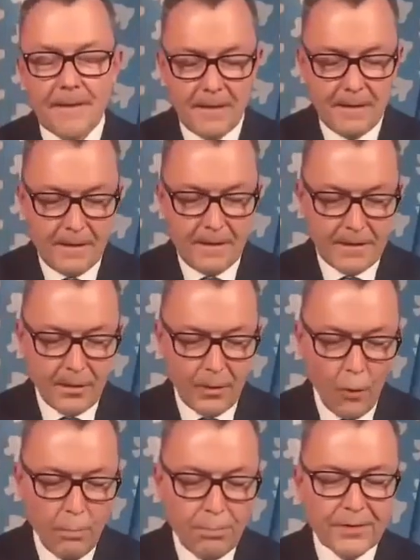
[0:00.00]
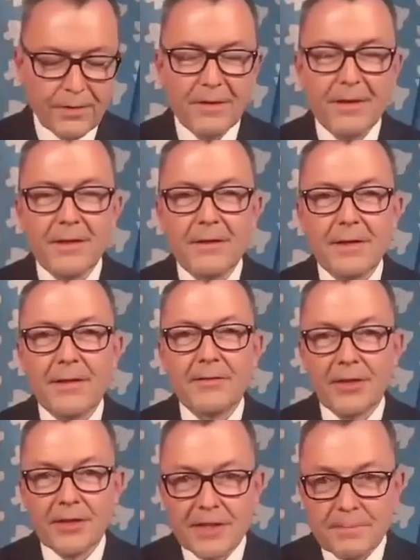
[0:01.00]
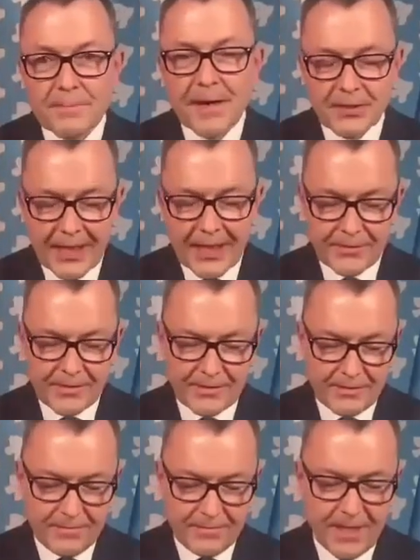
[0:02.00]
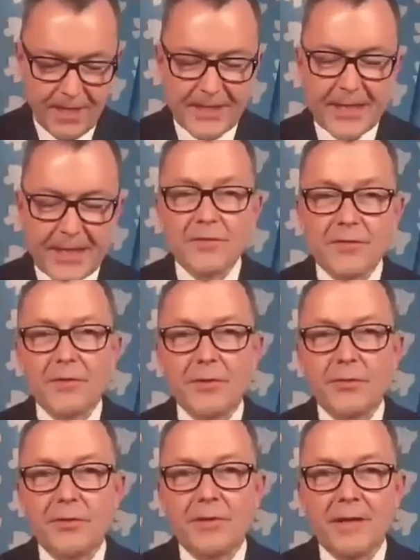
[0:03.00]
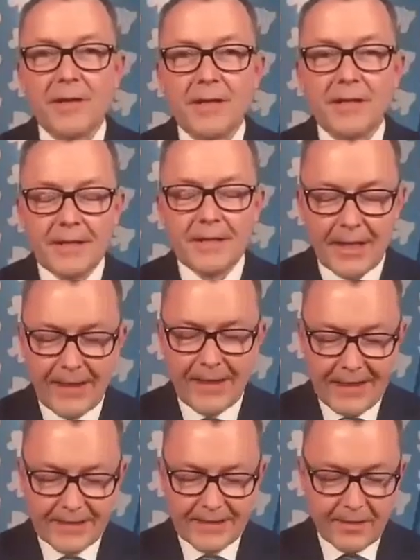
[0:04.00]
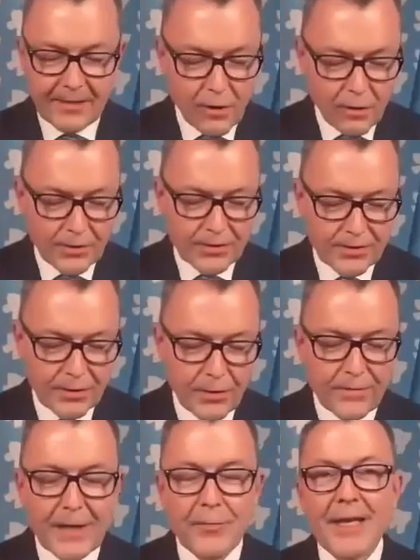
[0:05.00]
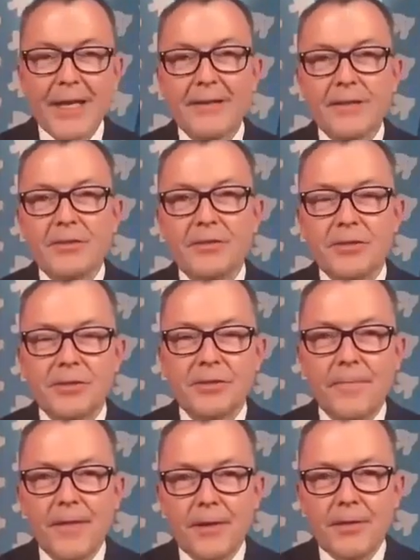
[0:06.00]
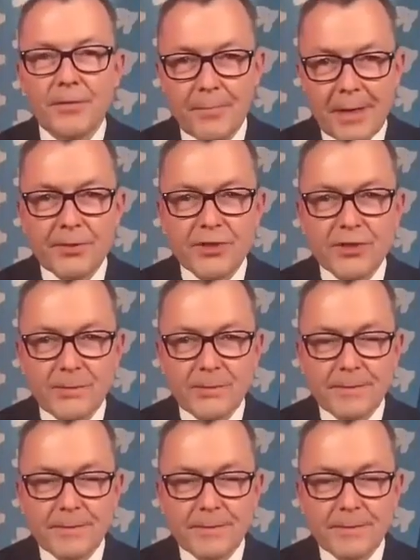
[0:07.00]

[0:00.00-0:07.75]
An open and transparent council is a concern that lies at the heart of our candidature for membership.